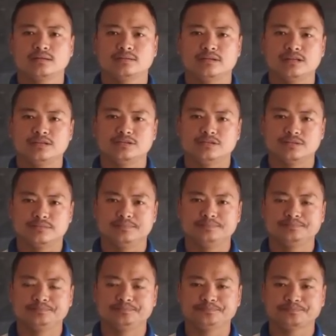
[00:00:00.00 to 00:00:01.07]

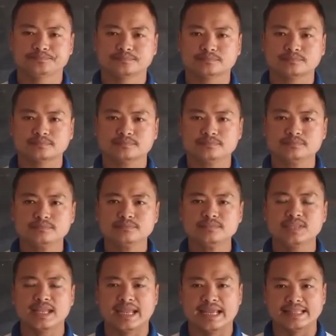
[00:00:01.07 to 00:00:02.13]
region,
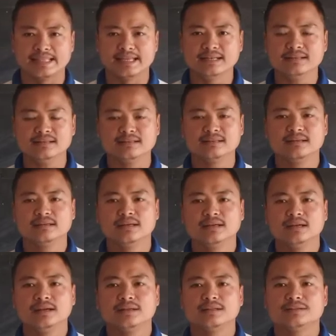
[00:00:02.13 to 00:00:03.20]
and
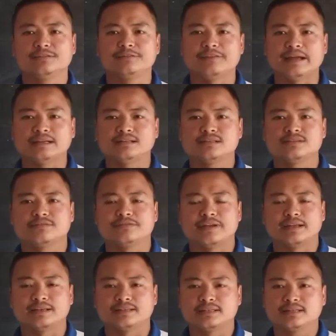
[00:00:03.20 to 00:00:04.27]
then the factors
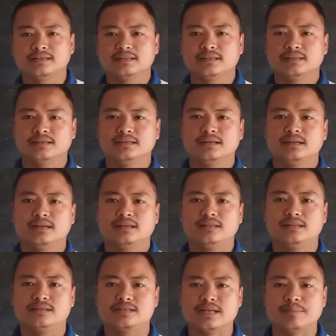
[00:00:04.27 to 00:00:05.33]
affecting
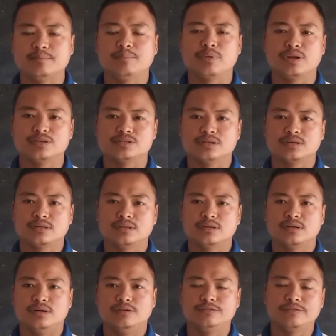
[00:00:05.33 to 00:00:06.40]
the temperature
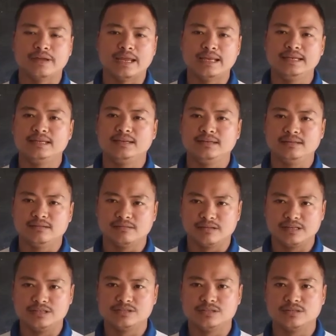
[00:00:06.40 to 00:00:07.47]
of any
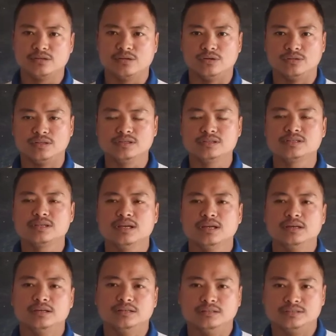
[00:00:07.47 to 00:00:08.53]
region on
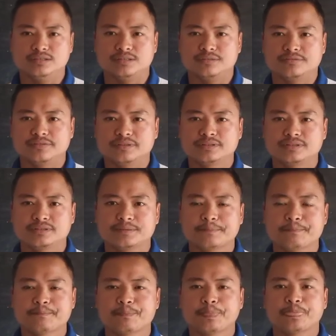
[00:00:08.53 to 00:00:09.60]
this earth
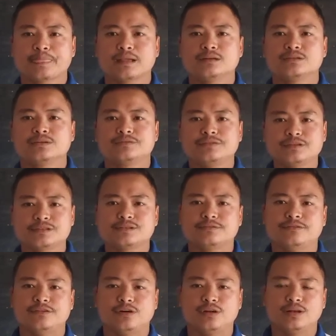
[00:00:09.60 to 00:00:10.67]
surface. So
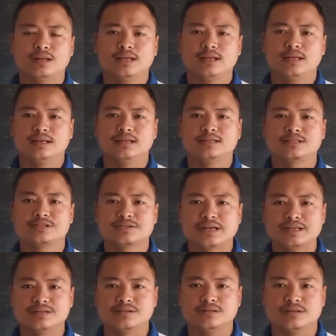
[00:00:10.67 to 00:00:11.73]
first of all, let's
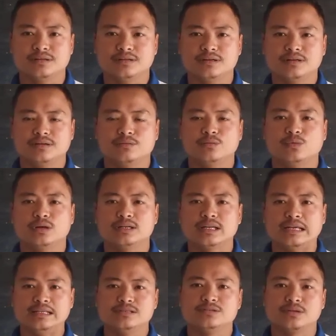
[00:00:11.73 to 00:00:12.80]
try to learn
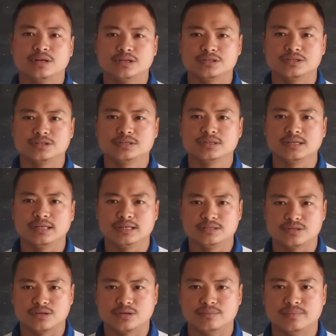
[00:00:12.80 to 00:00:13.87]
what insolation
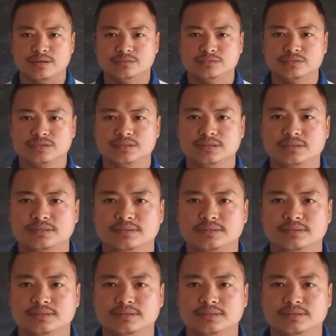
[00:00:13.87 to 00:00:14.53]
is all about.